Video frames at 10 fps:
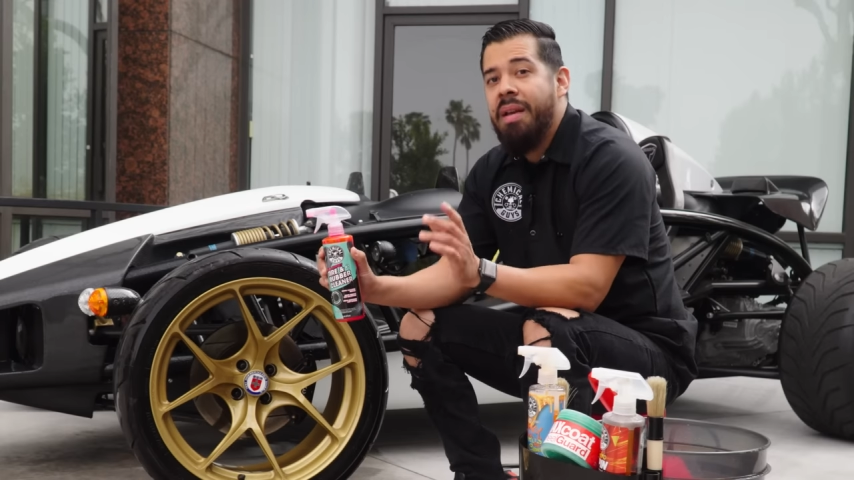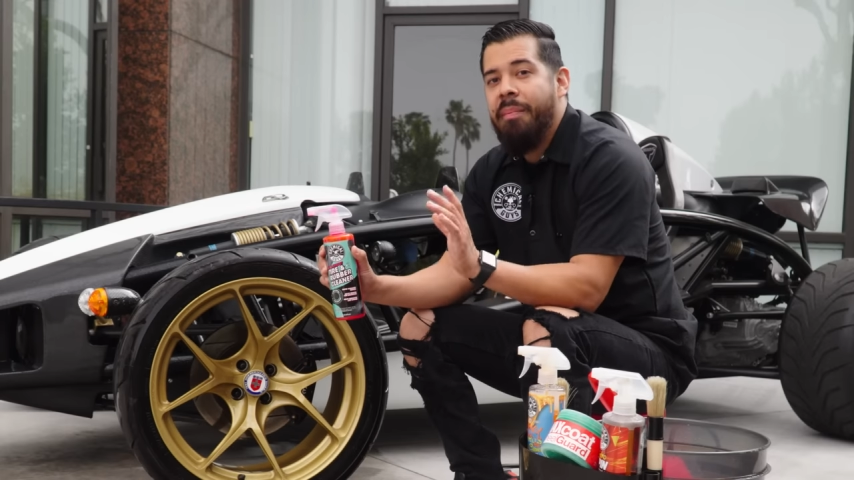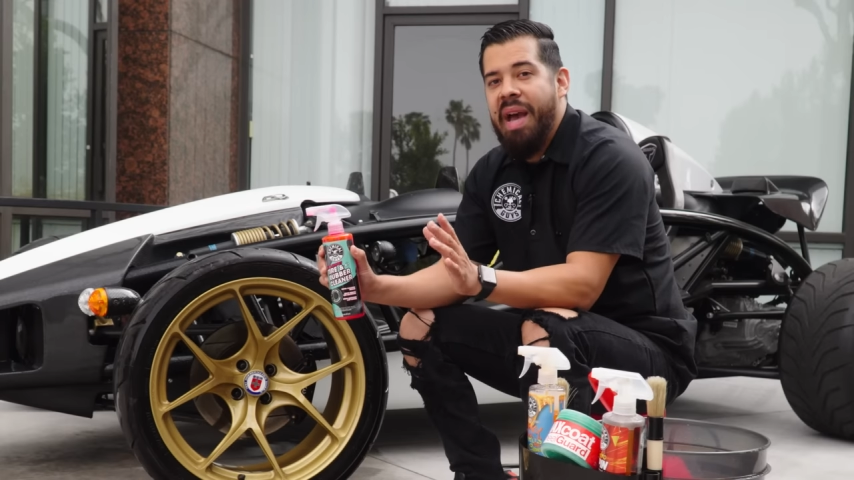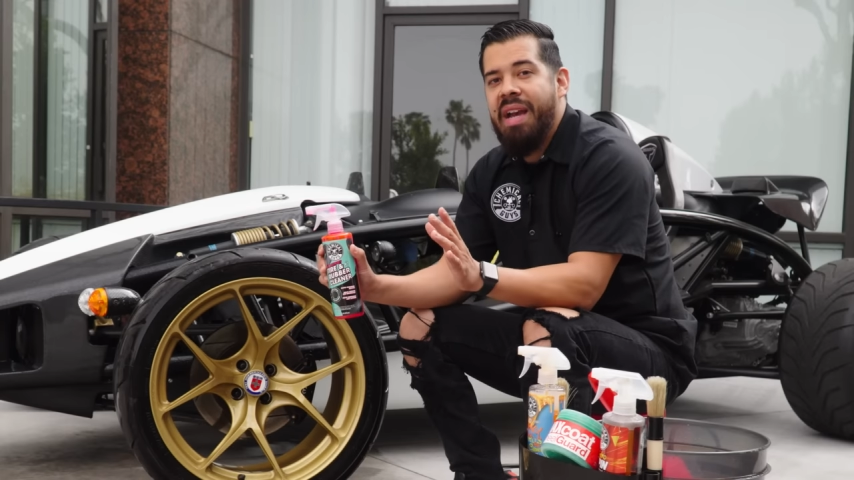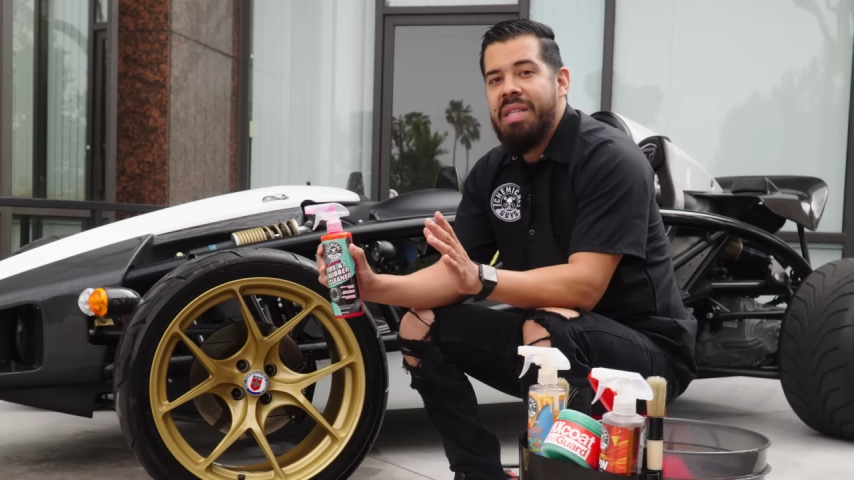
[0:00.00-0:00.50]

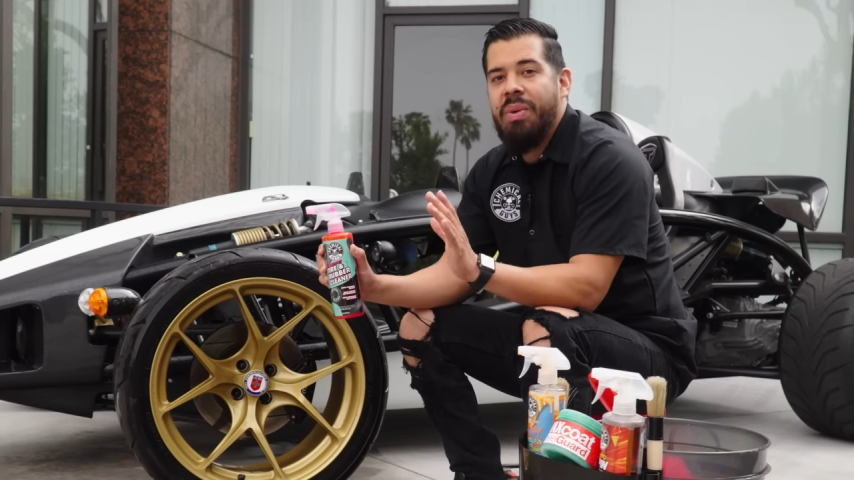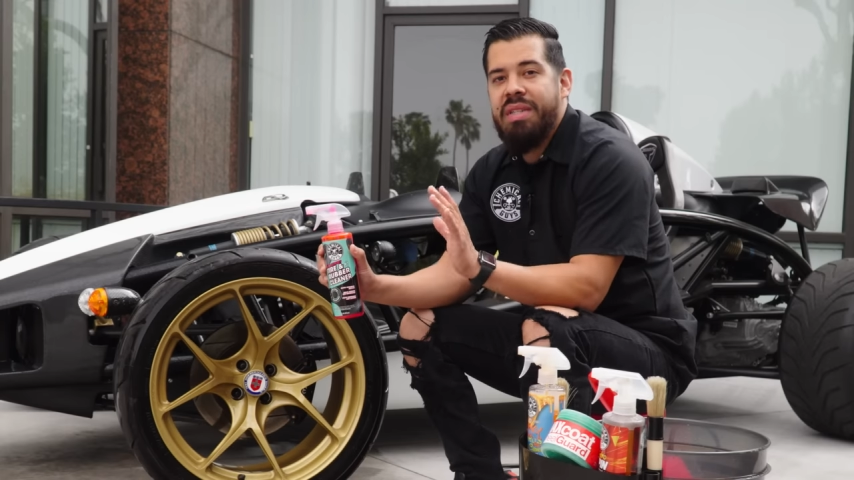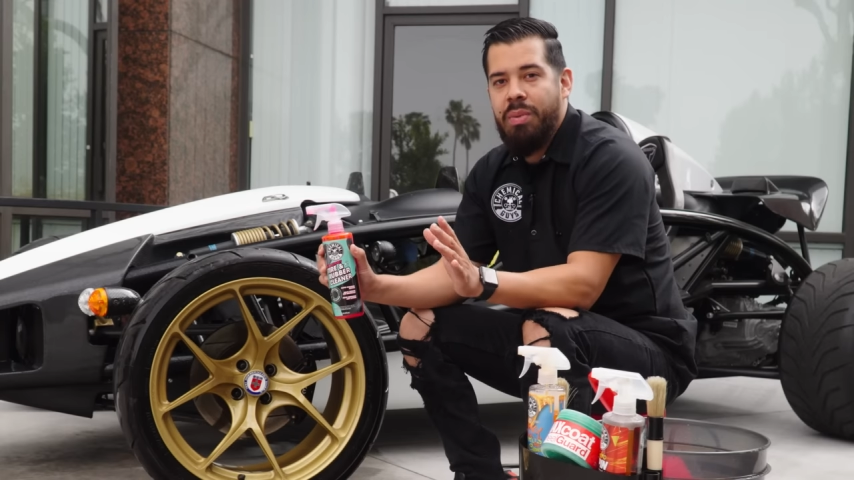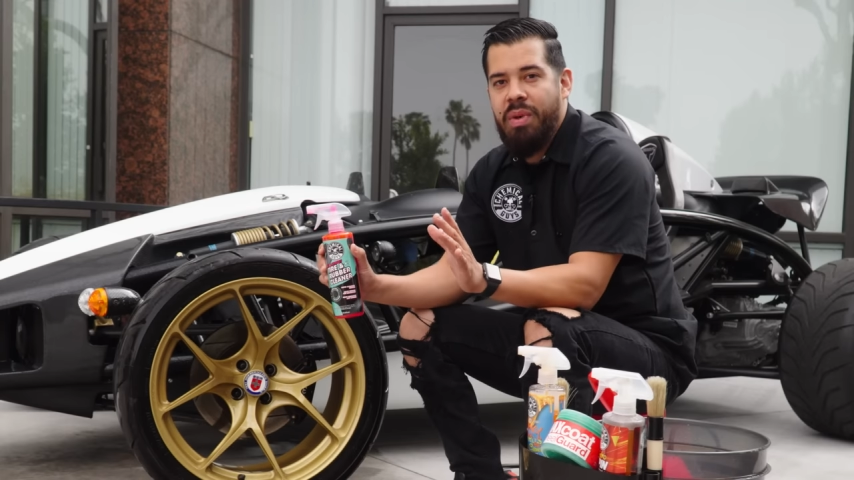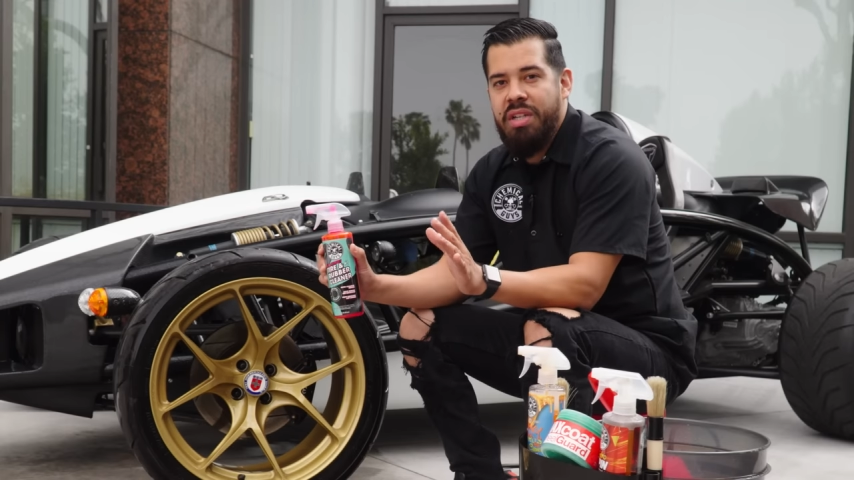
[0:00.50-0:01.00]
back to
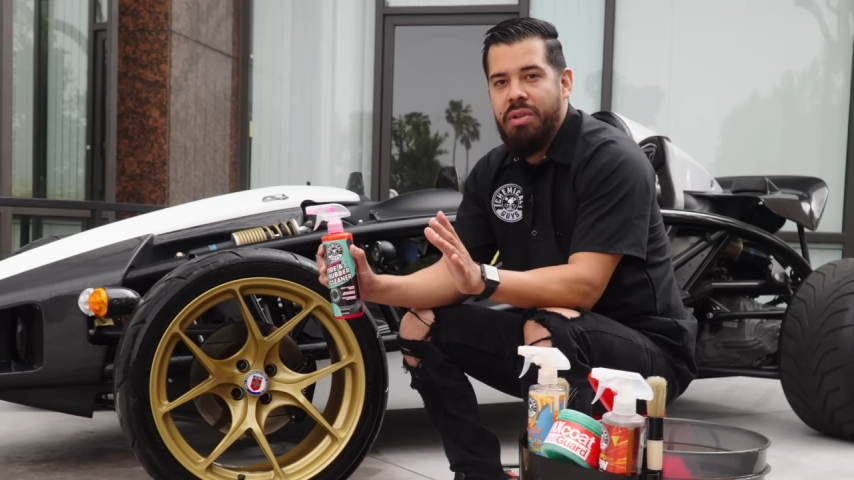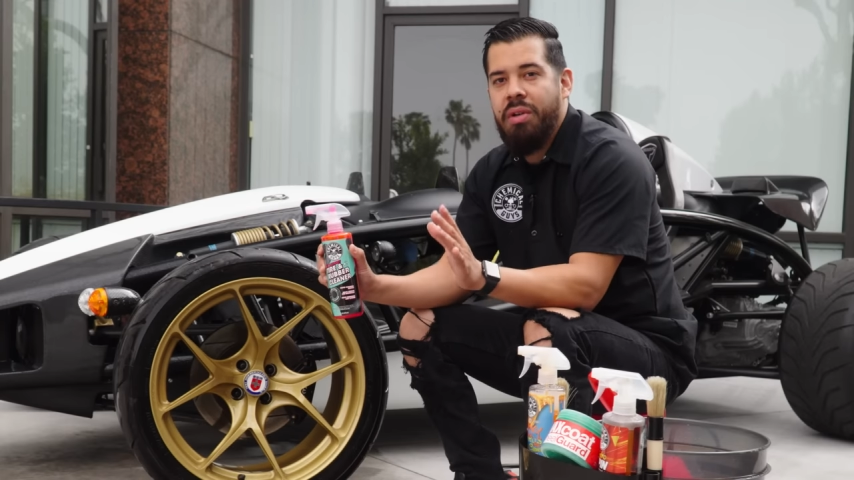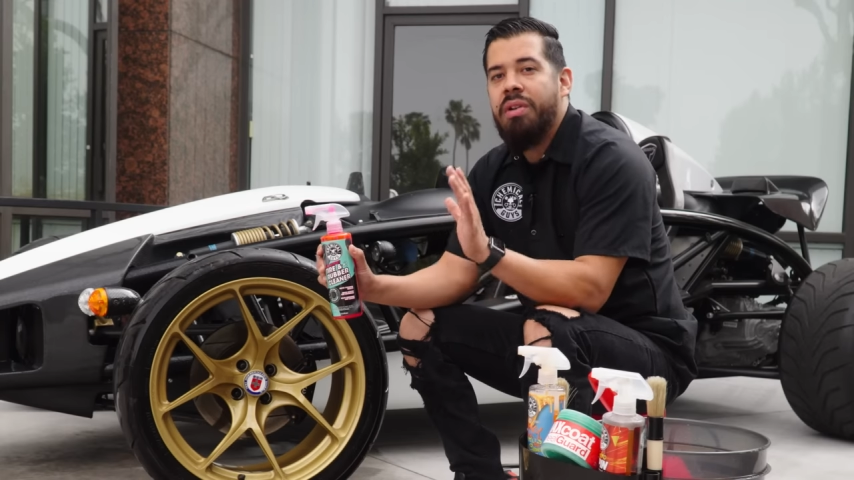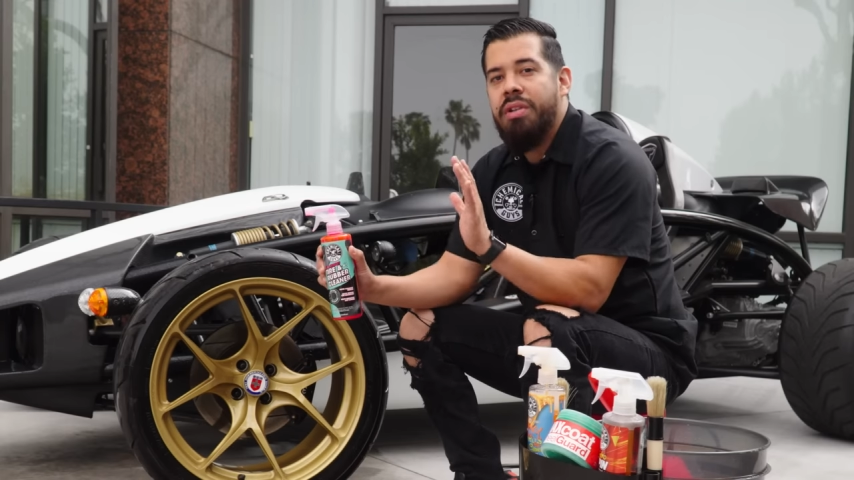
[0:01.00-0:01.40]
its original